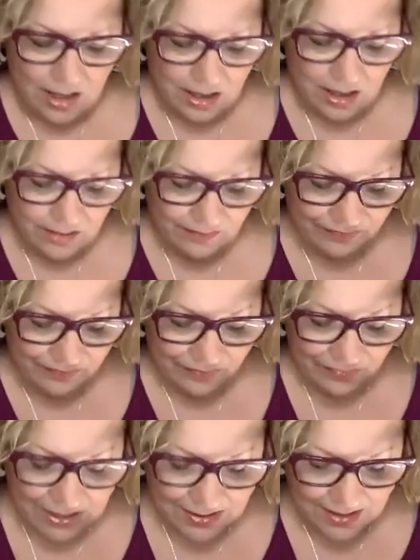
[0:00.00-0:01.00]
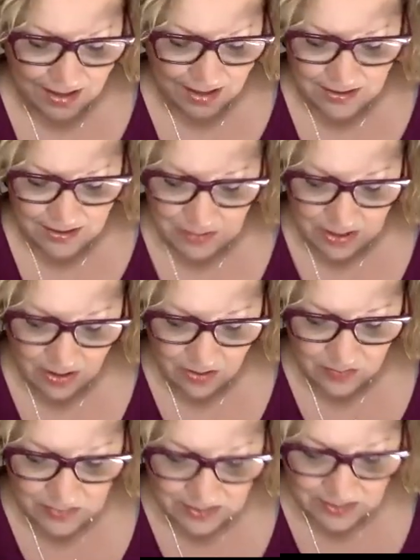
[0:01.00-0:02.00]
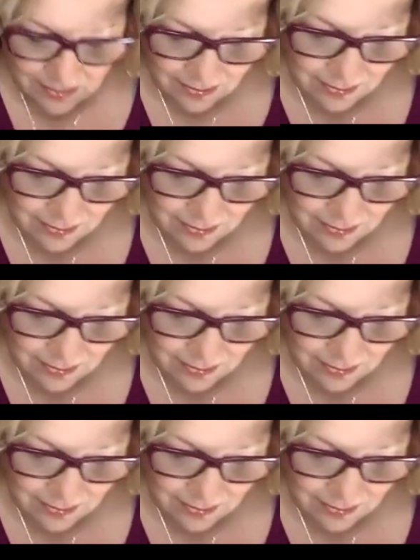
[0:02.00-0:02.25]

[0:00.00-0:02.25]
Uh, because then it becomes,